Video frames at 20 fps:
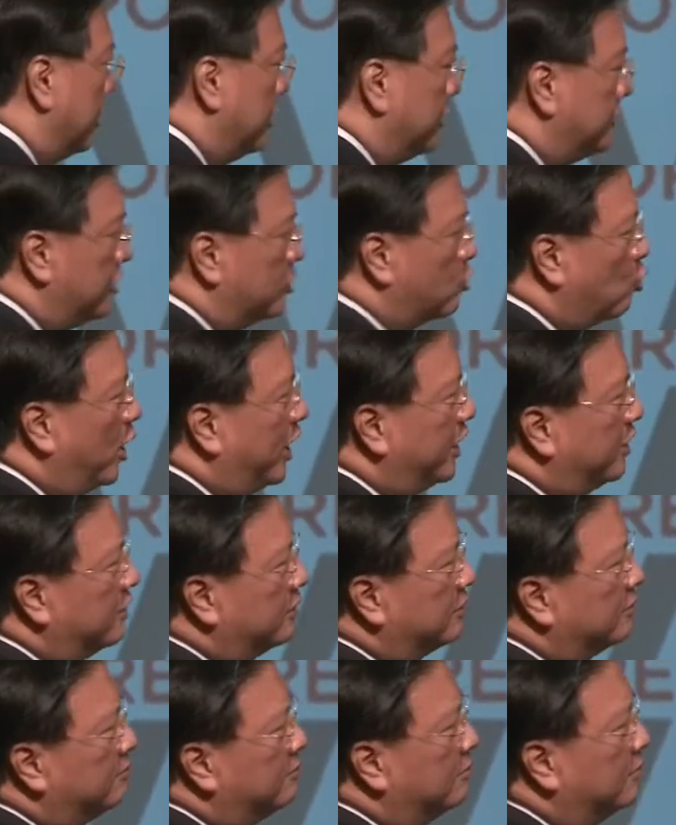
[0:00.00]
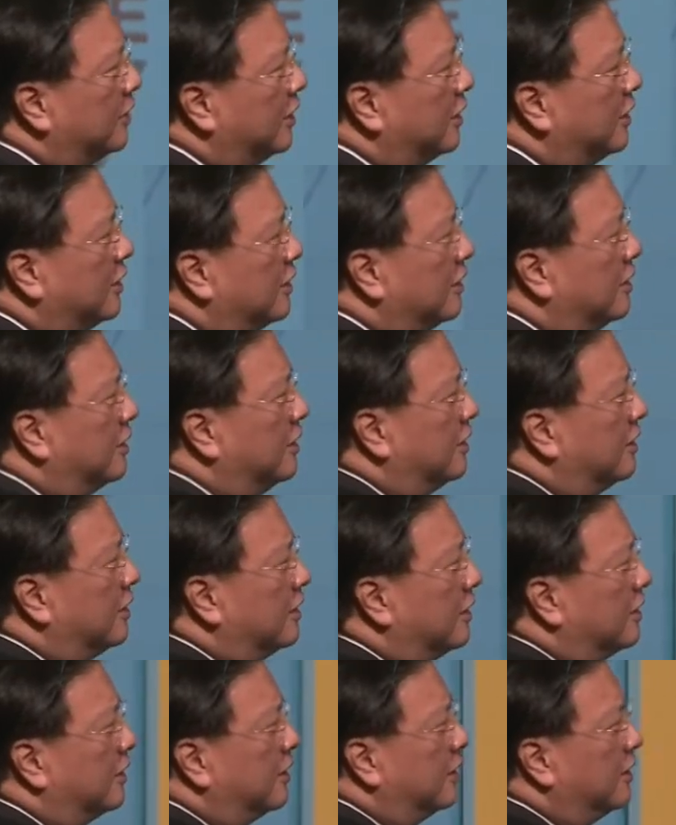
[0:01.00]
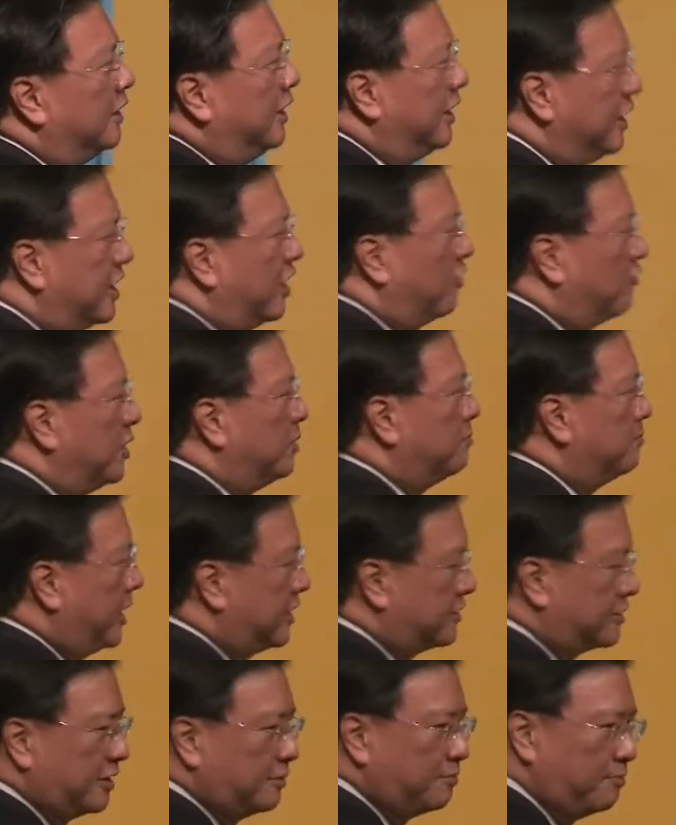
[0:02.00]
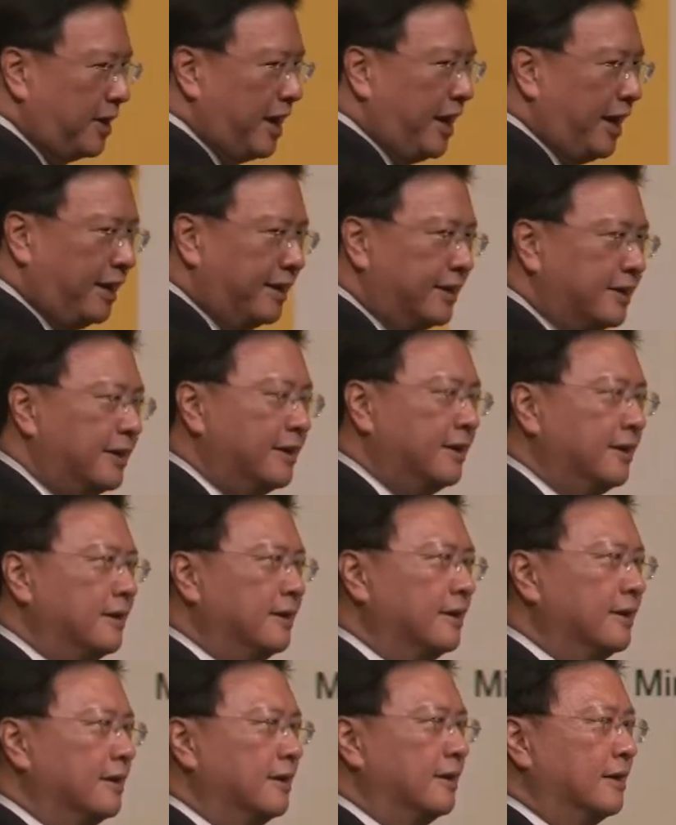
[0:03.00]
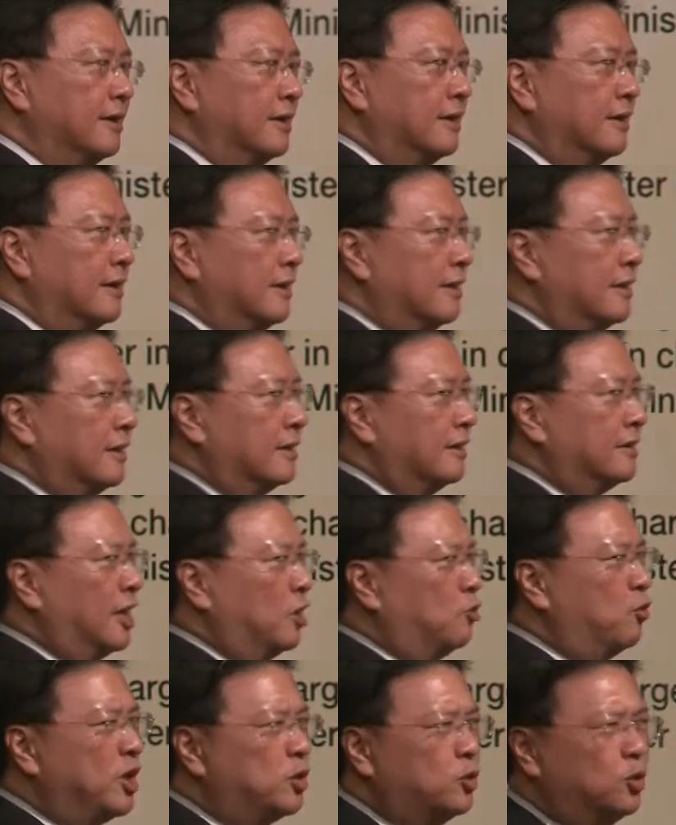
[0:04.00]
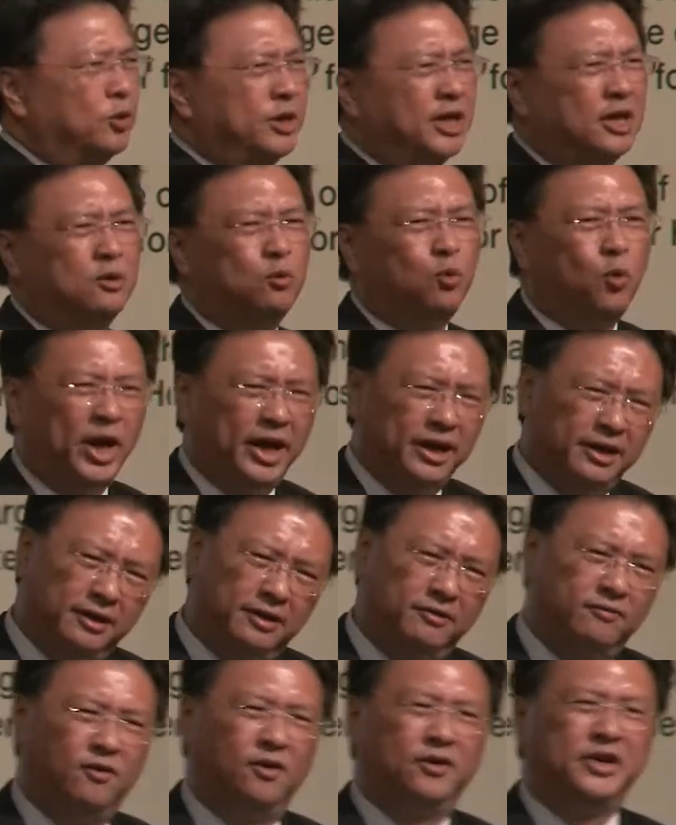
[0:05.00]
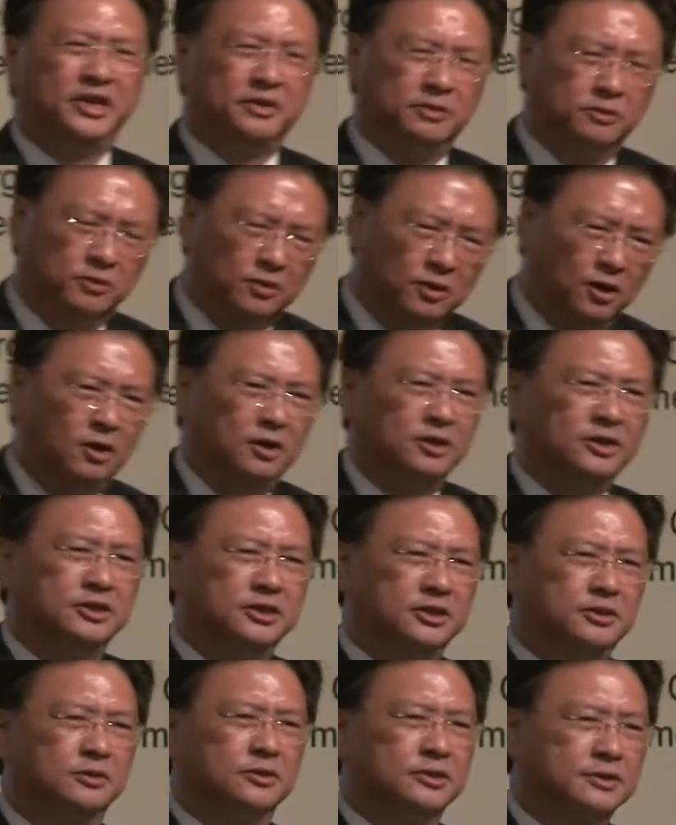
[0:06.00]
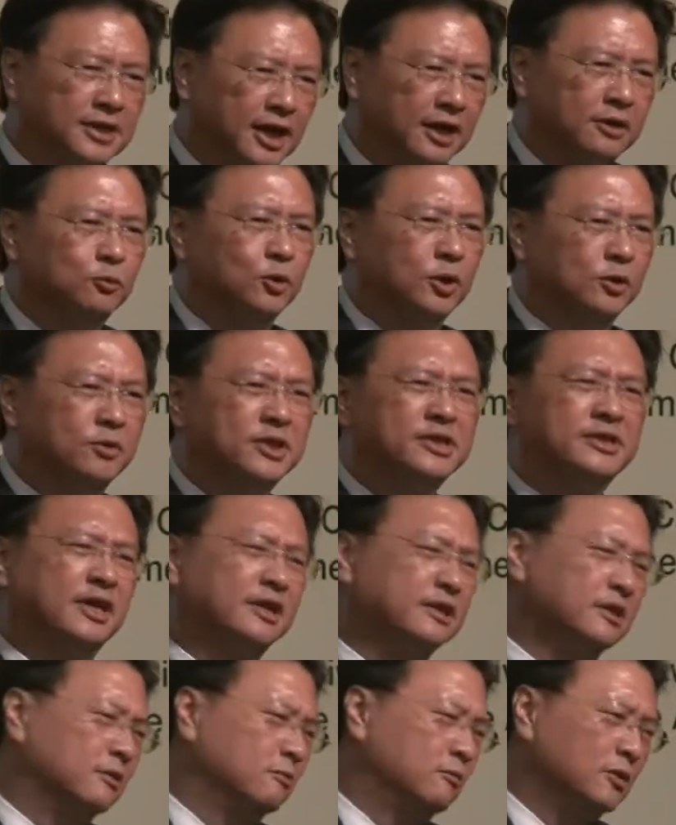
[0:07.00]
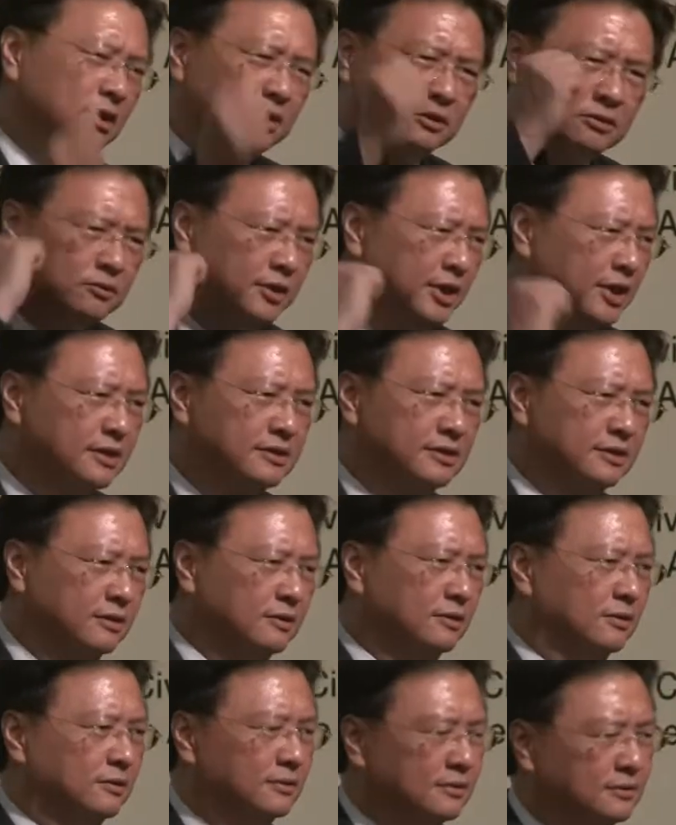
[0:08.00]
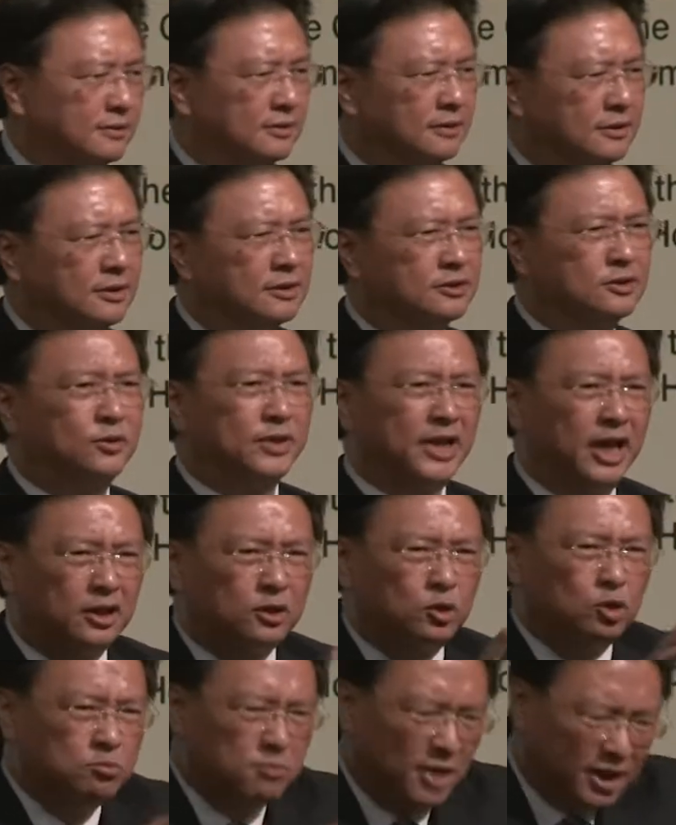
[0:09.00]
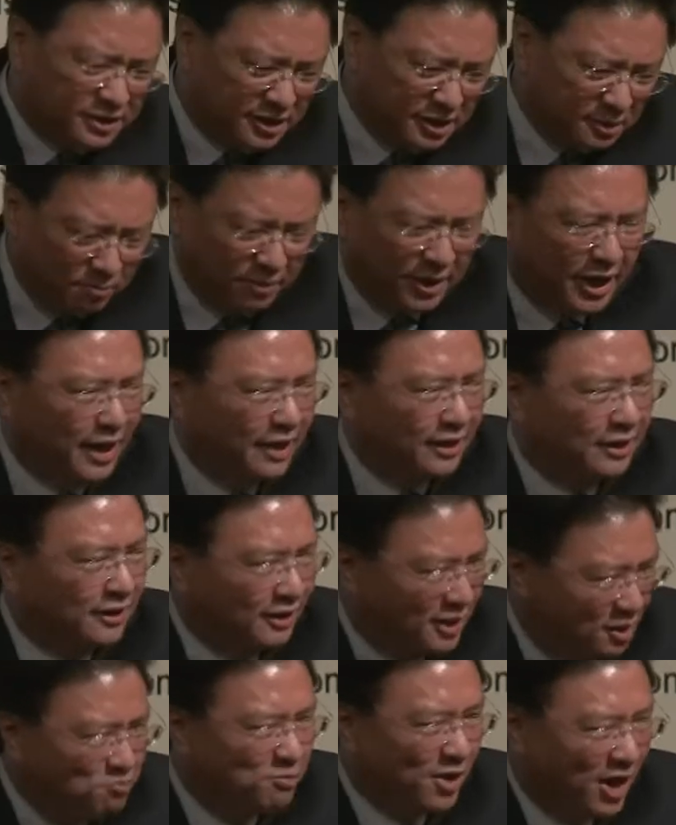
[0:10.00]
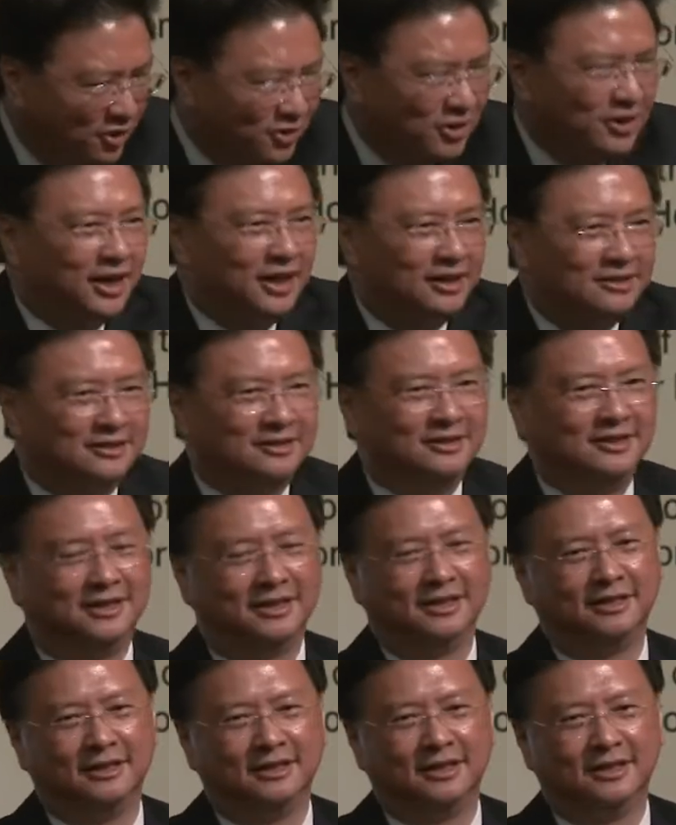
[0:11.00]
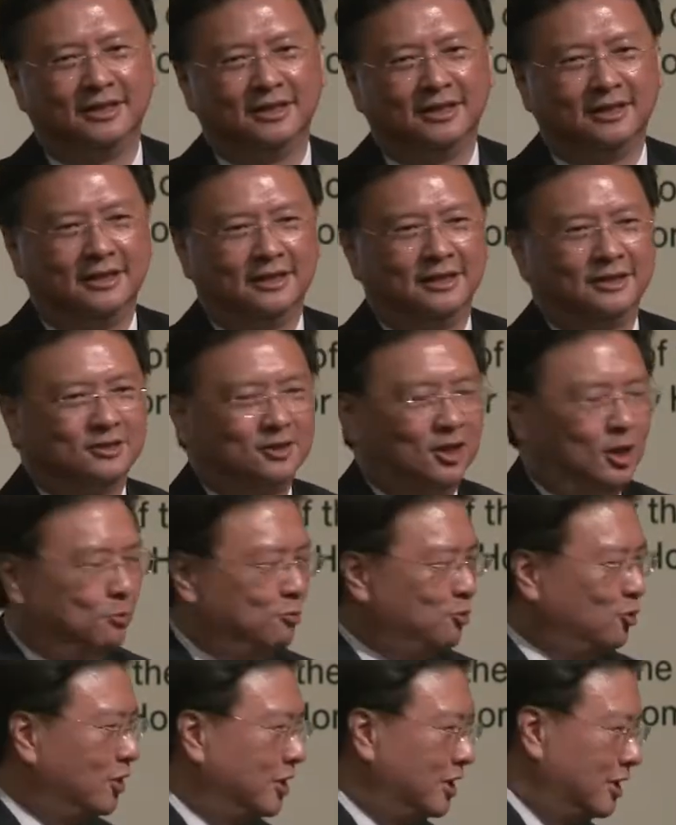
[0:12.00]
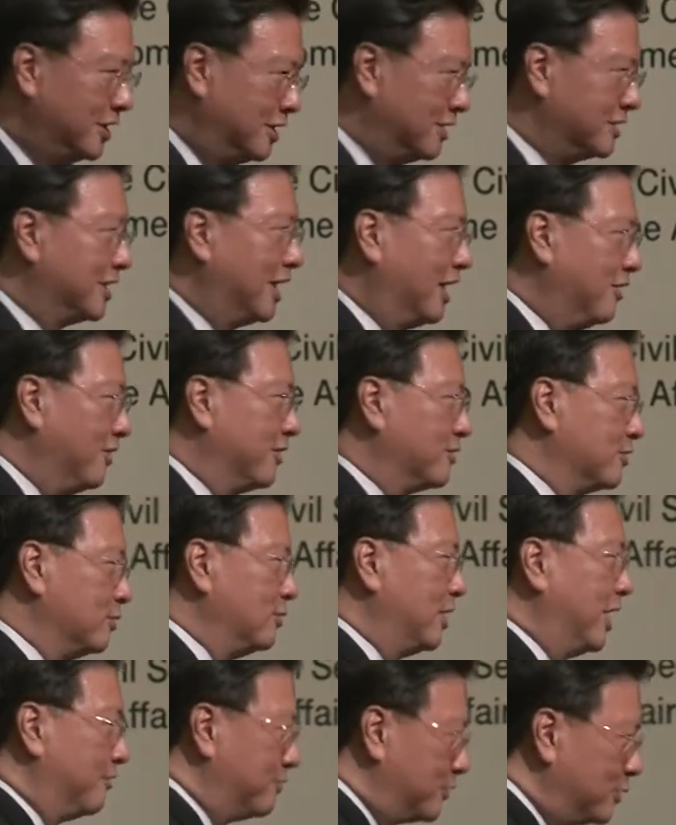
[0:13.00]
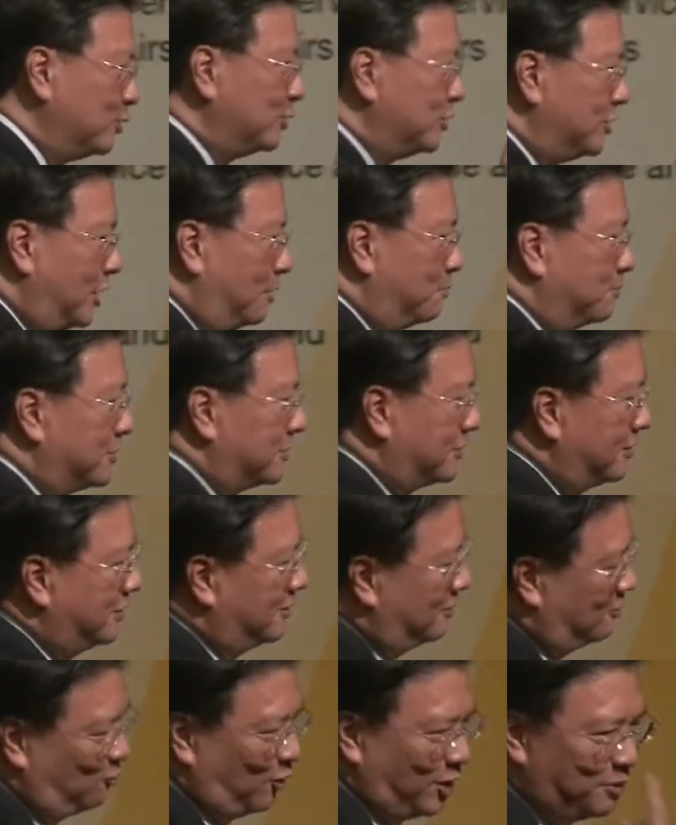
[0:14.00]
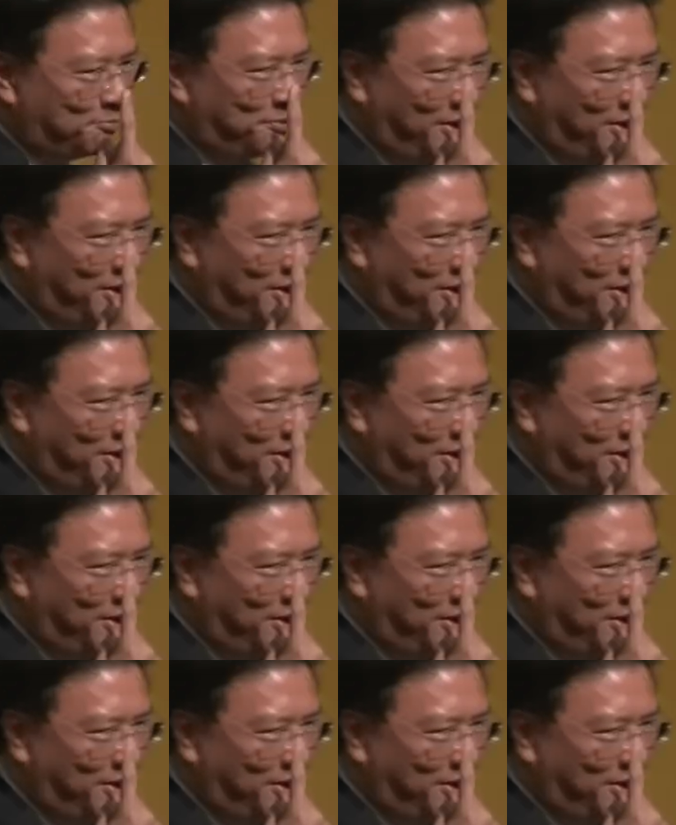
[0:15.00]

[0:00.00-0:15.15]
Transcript: This is one e-Government master plan that we couldn't wait for it to launch to start work. We started work 2 years ago. So there are 2 master plans in parallel actually. So our poor staff has to have 2 jobs, 1